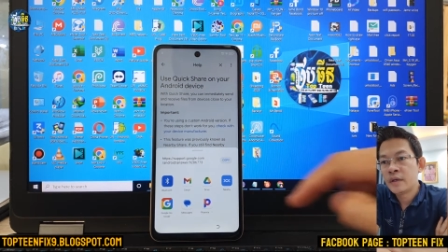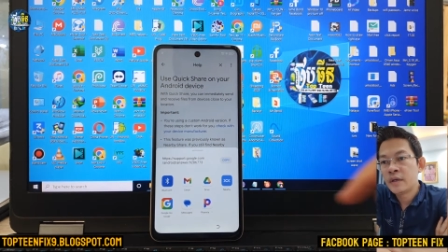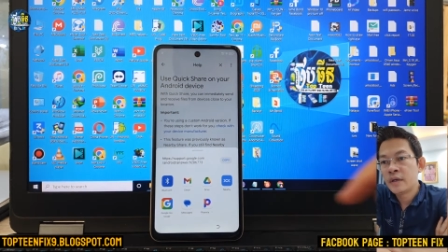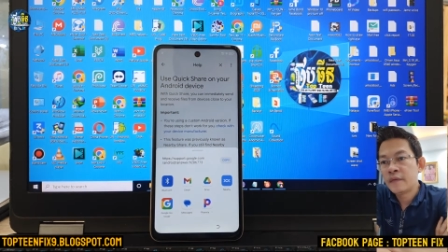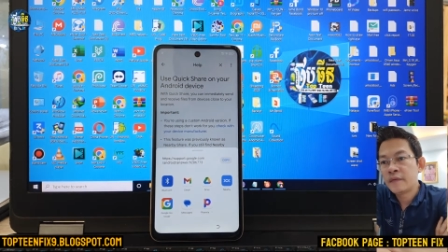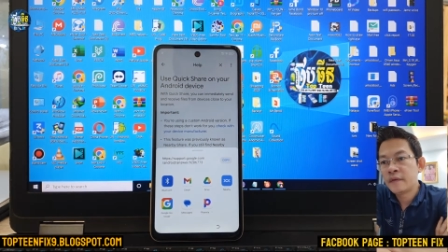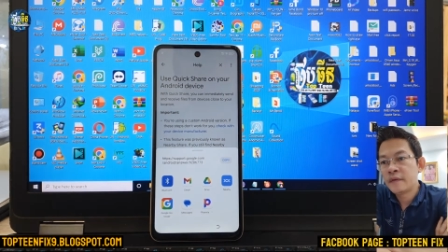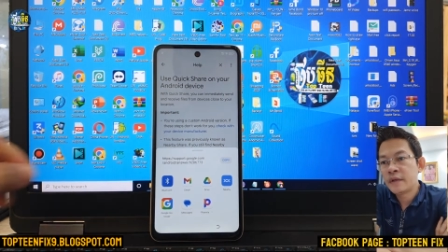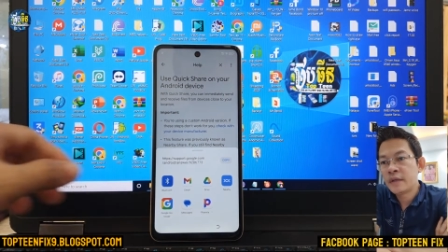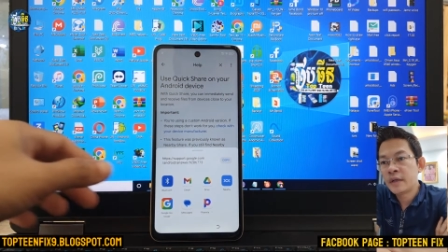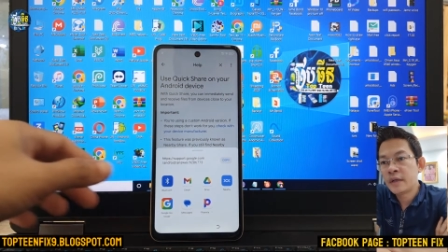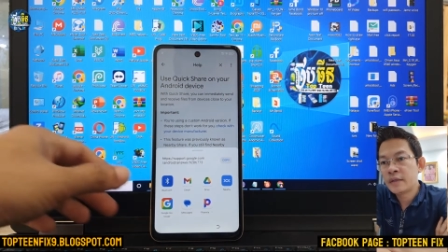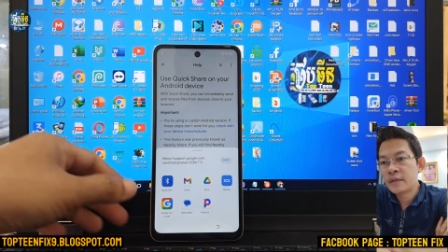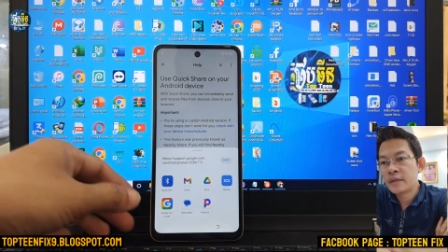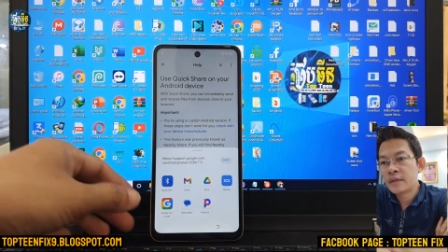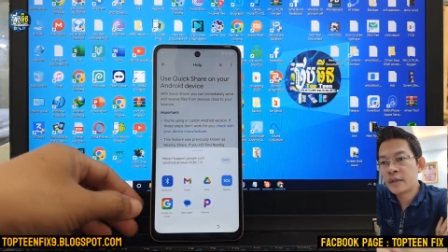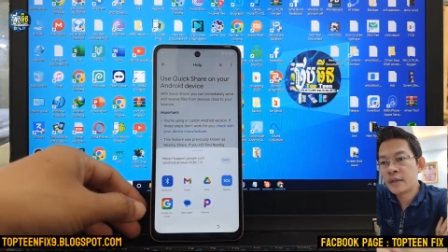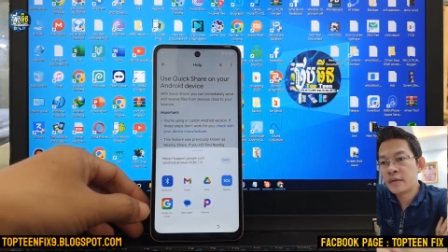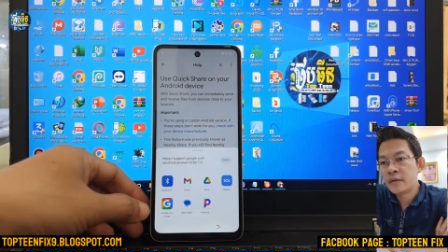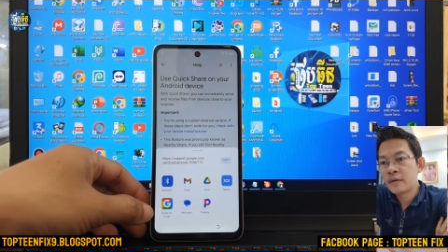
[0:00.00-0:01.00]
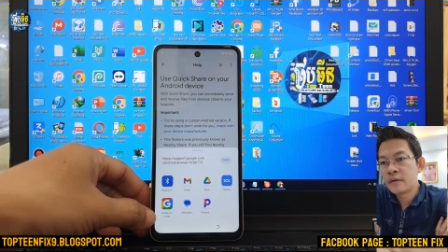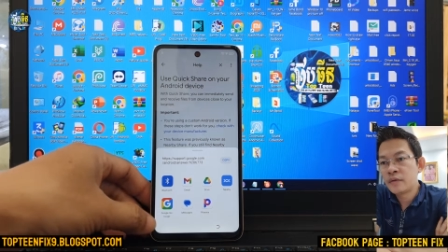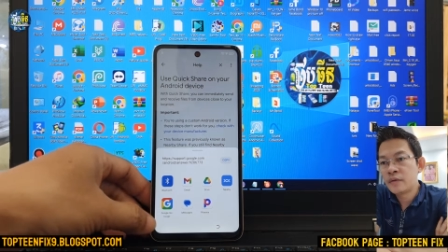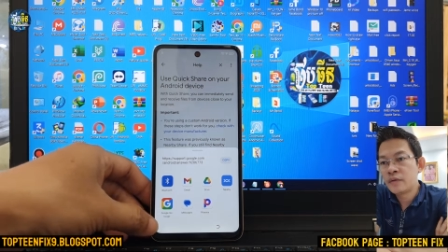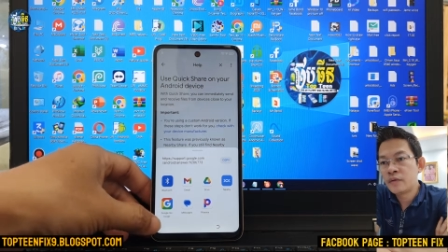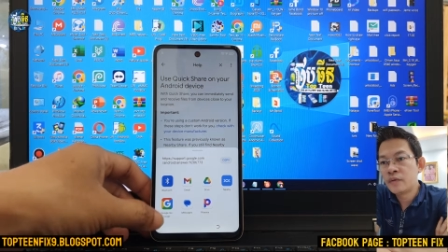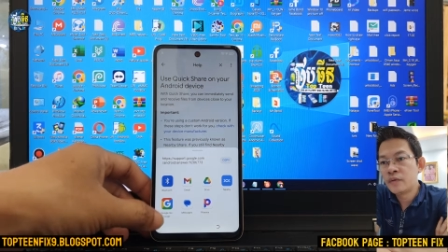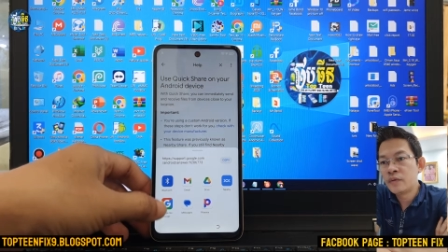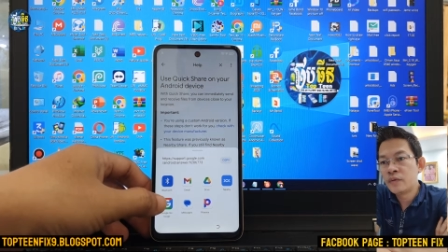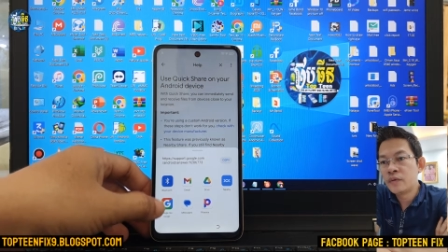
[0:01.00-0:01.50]
after that select
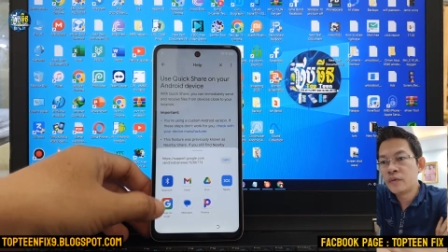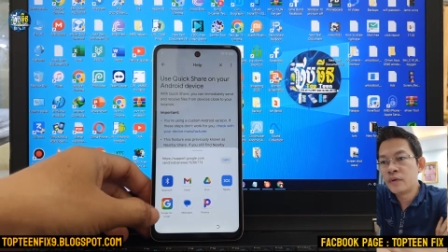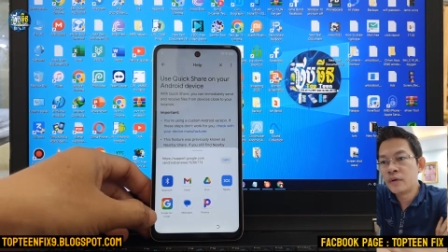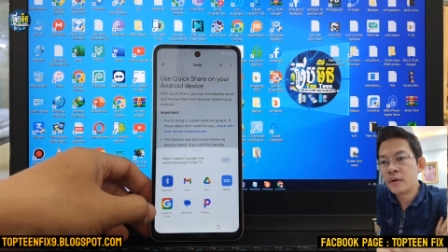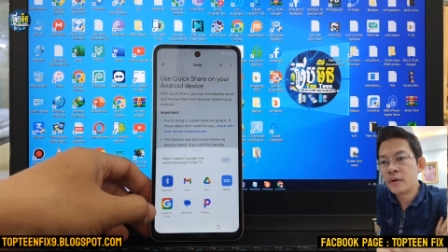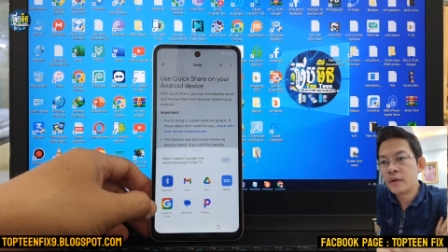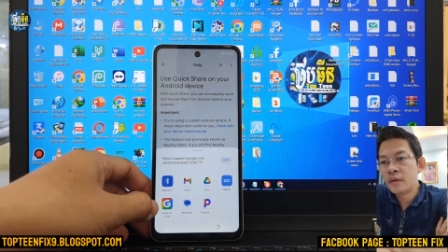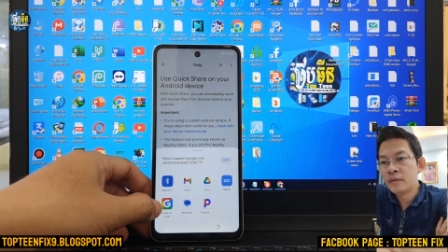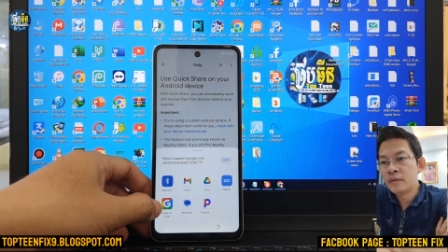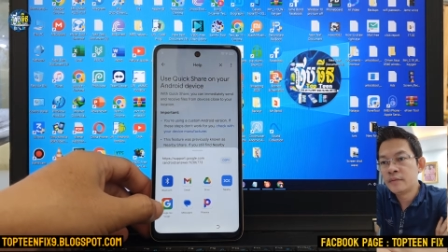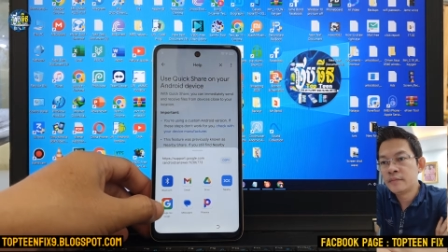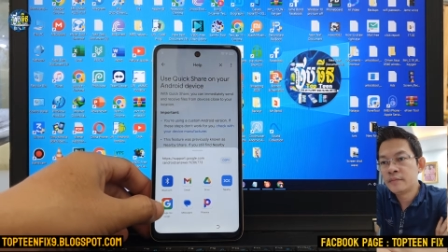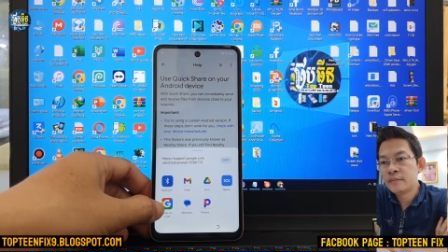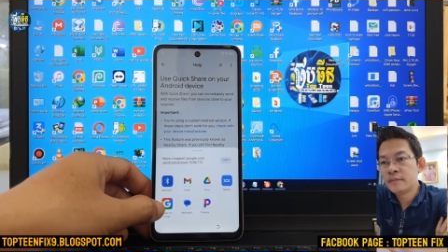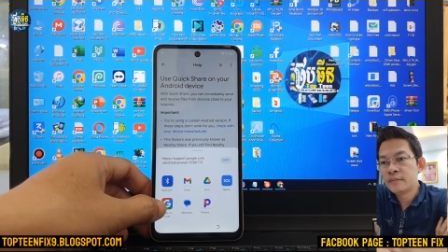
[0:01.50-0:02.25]
on Google